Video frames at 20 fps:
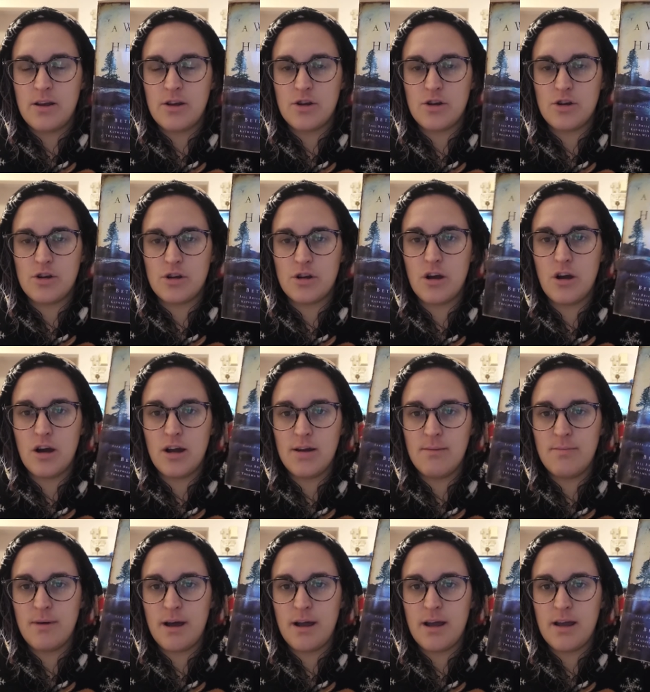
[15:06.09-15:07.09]
Her
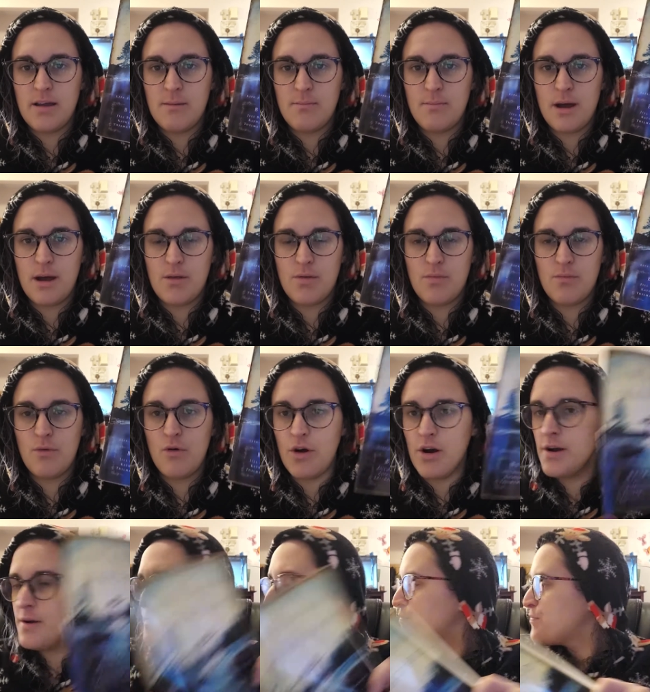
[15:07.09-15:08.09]
God by Beth
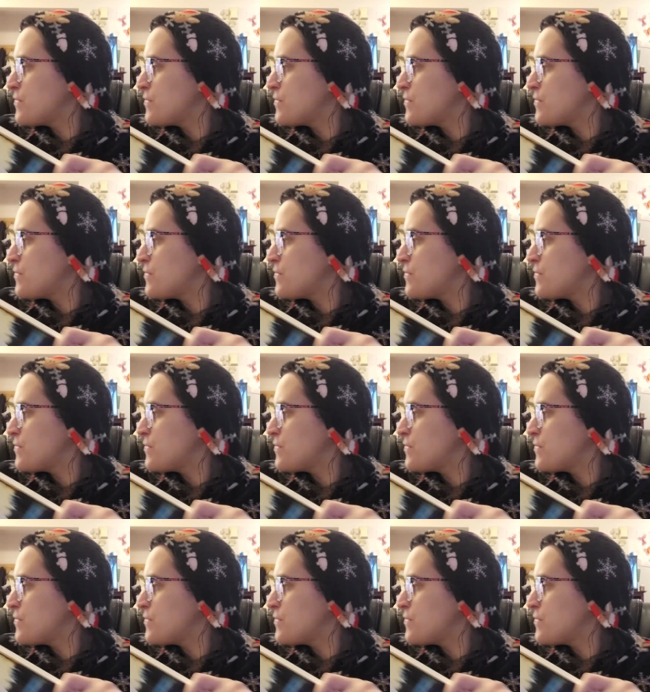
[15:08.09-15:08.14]
Moore.